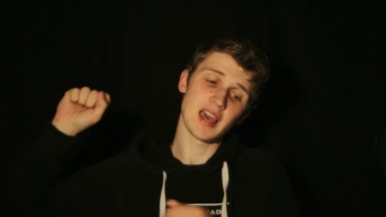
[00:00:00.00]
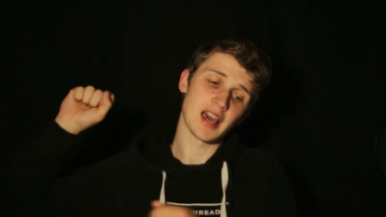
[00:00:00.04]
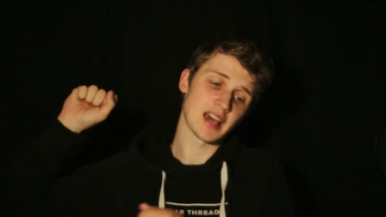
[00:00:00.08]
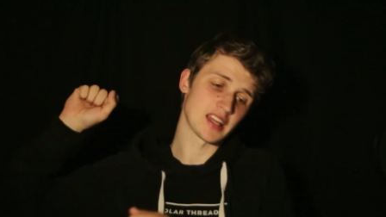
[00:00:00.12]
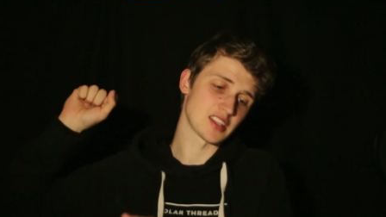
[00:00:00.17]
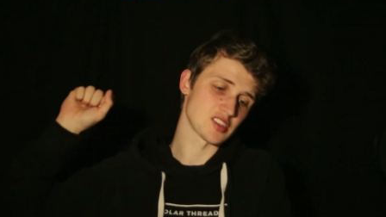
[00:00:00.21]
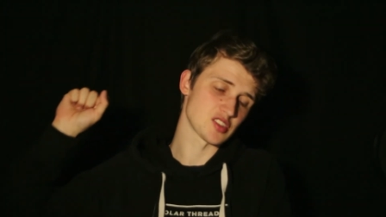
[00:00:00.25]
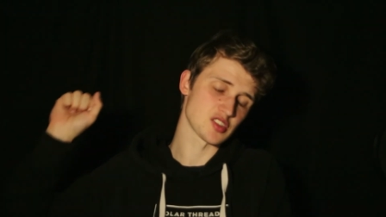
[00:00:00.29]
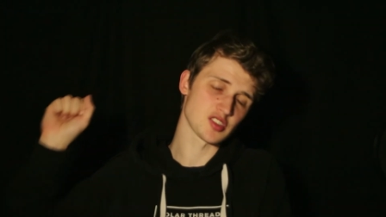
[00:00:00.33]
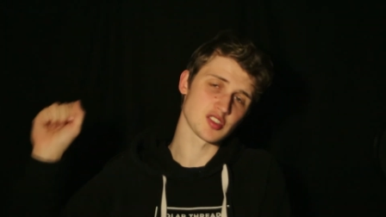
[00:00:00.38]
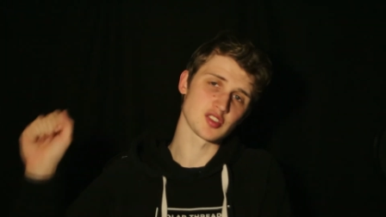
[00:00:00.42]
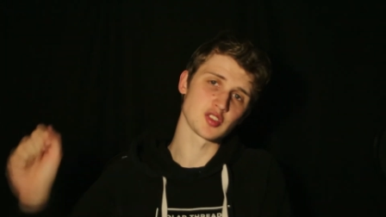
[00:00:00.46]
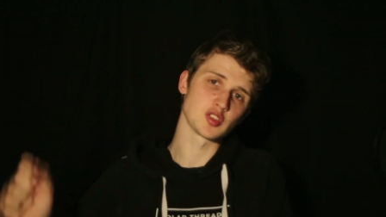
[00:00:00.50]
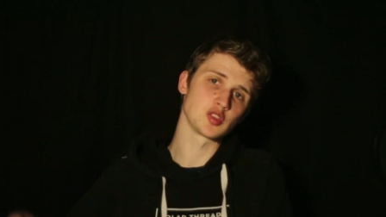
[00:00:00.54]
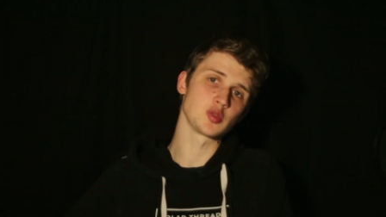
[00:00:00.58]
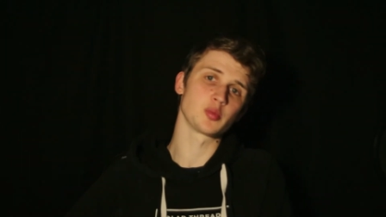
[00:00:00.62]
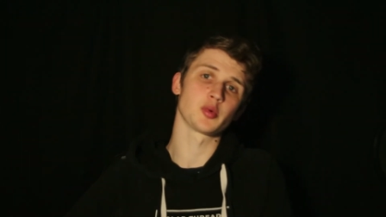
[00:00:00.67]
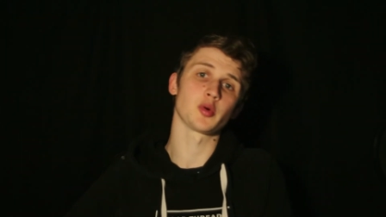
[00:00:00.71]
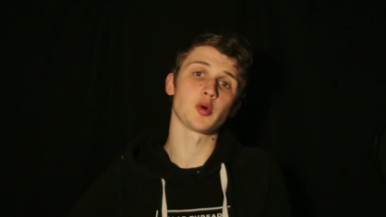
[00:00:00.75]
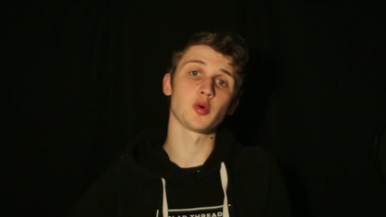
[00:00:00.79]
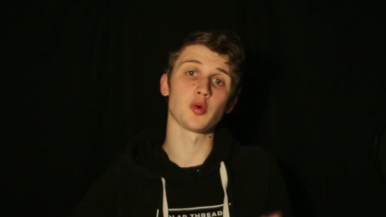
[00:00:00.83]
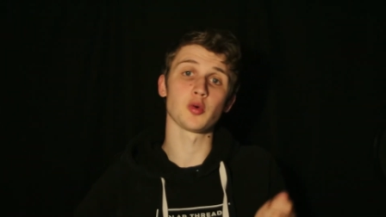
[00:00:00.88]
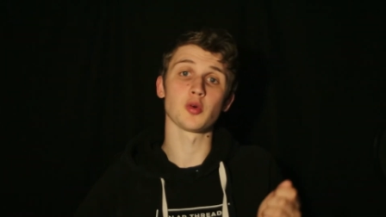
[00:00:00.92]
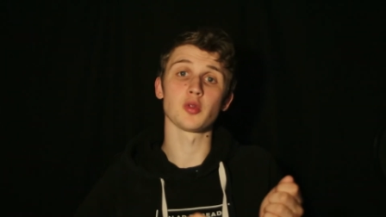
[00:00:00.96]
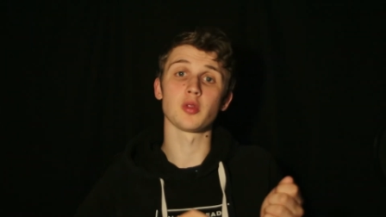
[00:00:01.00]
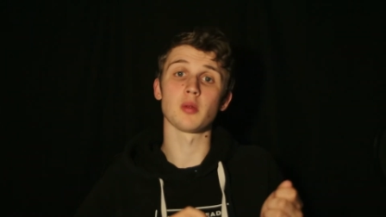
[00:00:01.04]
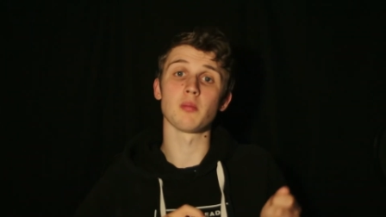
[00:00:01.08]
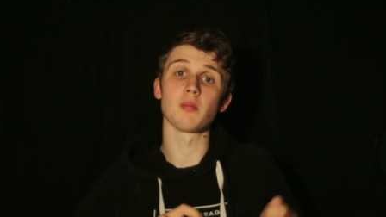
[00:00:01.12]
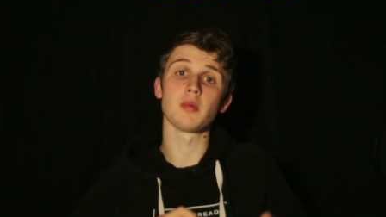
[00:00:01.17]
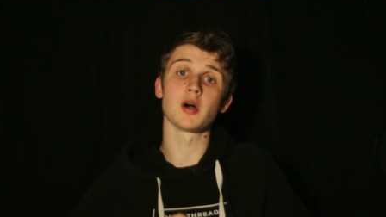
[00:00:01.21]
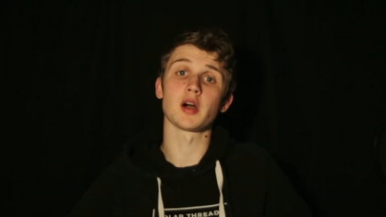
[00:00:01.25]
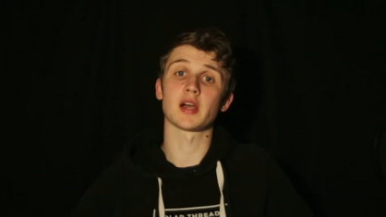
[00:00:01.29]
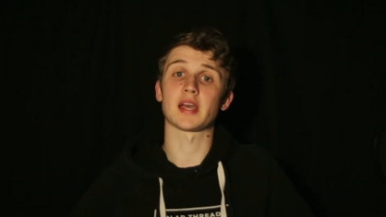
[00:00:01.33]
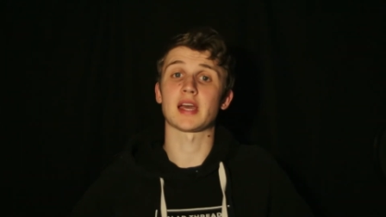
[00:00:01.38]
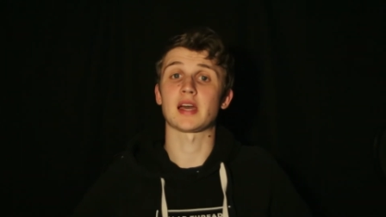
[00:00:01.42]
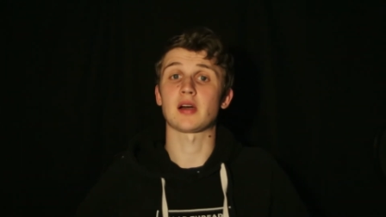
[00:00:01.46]
and scoop all the
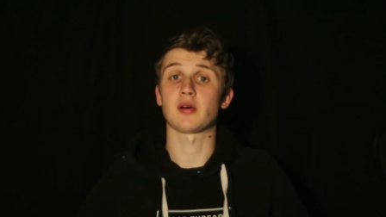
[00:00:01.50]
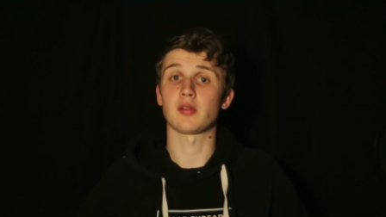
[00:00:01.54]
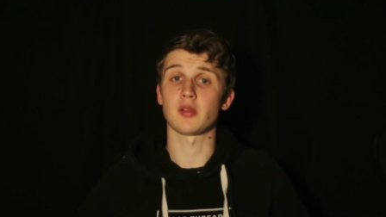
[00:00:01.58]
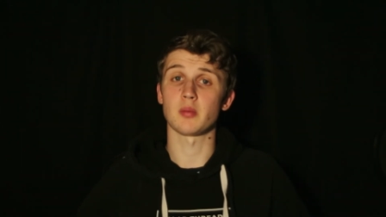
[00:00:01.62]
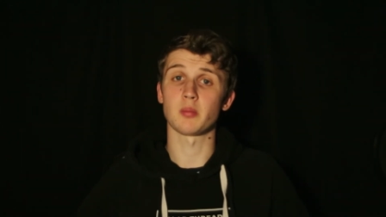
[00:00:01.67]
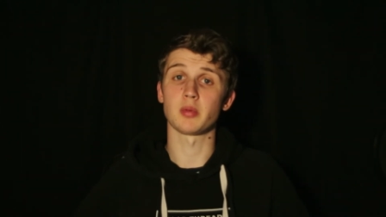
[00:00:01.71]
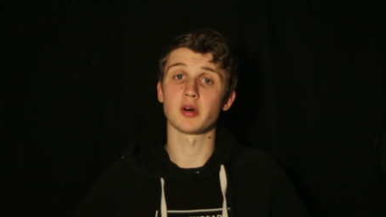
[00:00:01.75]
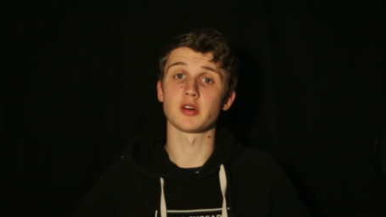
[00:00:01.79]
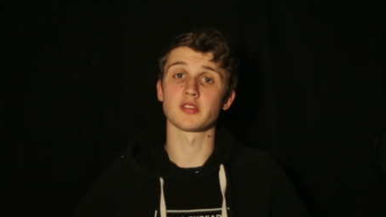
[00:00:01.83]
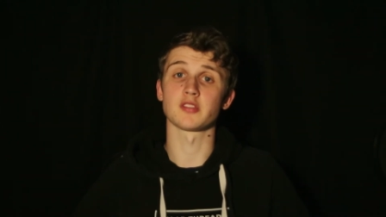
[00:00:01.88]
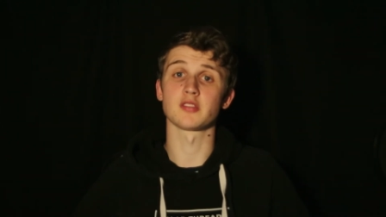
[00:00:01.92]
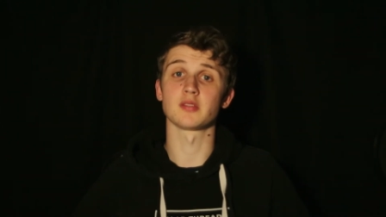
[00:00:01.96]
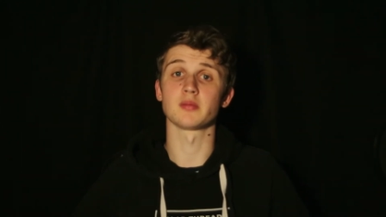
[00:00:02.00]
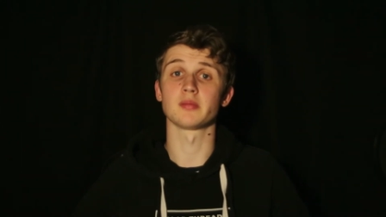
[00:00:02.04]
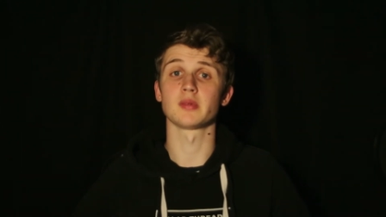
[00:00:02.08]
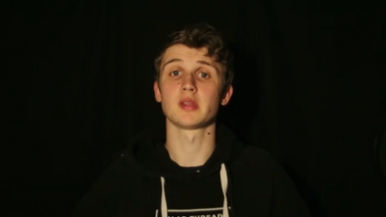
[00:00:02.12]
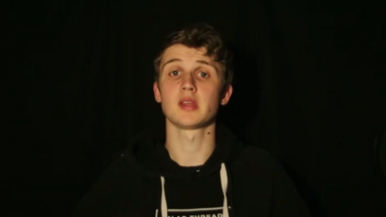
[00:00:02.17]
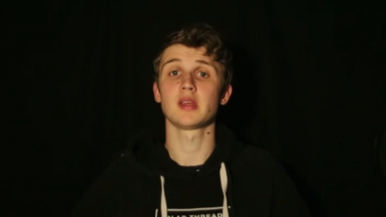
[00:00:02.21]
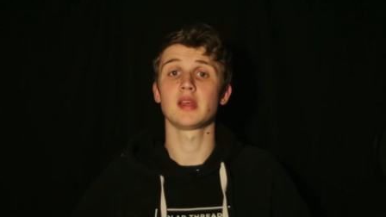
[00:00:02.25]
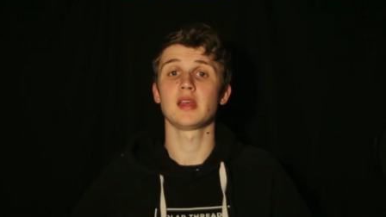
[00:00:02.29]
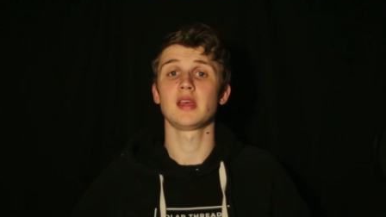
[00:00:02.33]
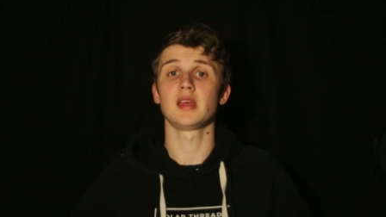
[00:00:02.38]
muck out of the bottom.